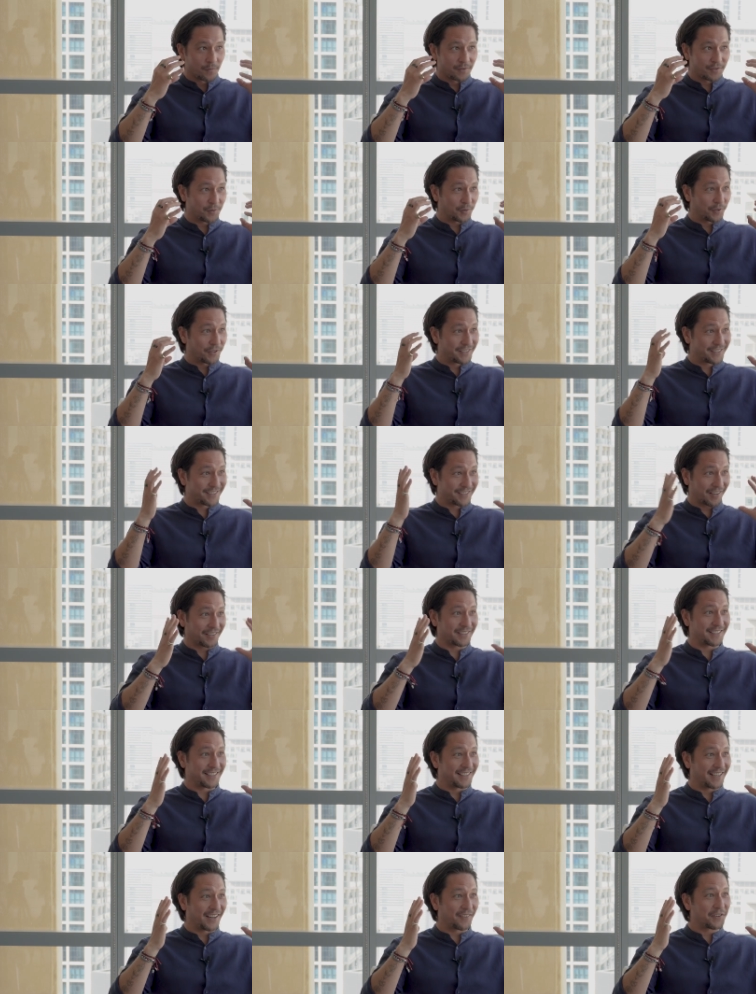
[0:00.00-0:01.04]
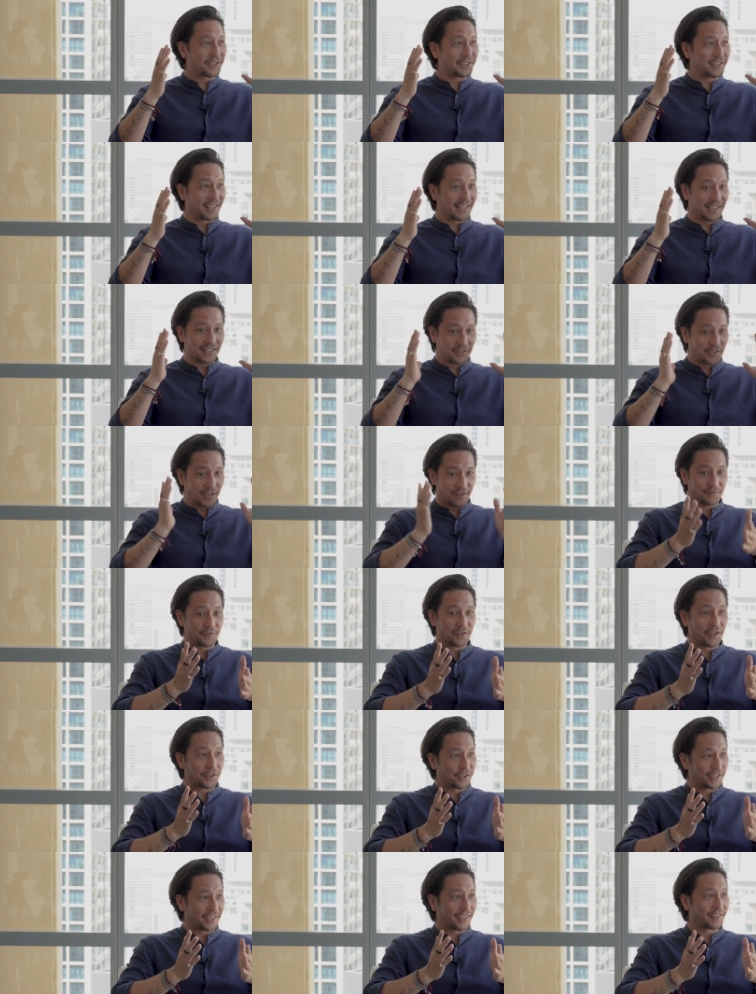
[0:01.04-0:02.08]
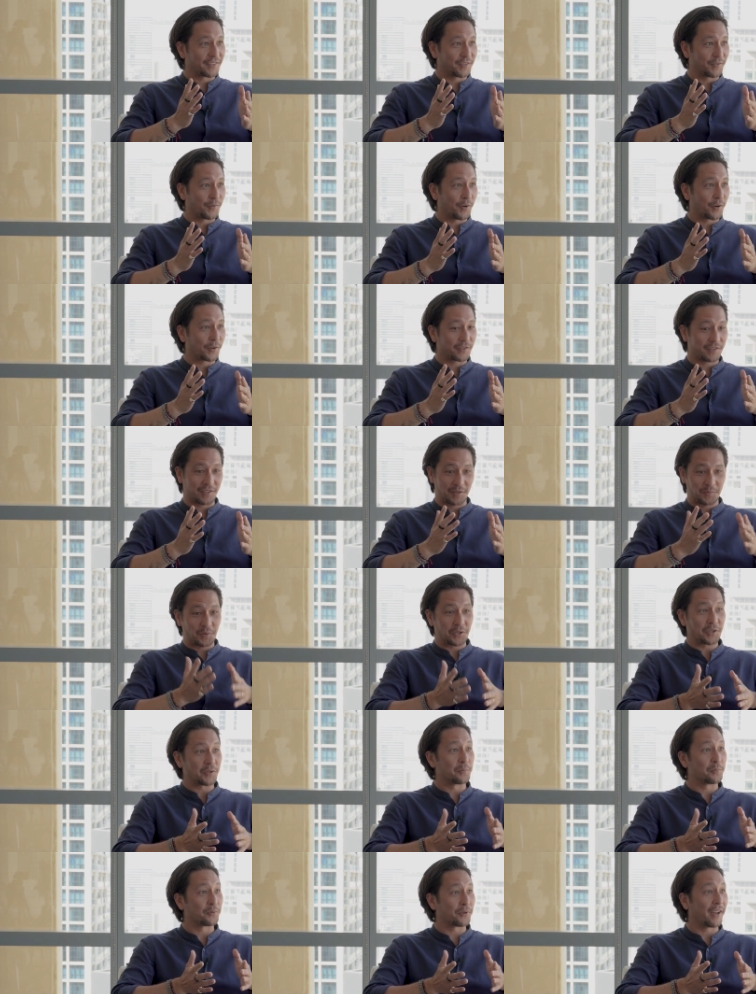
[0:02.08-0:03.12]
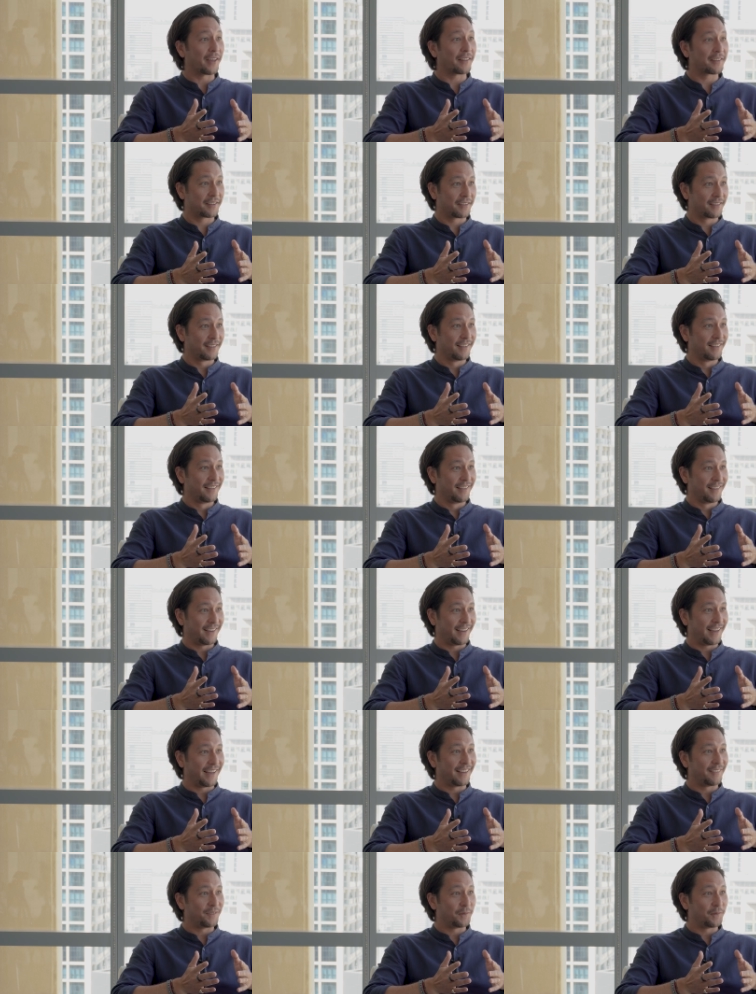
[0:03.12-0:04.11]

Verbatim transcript: sort of sucks in everything, and you have nothing else to focus on but your breath yeah.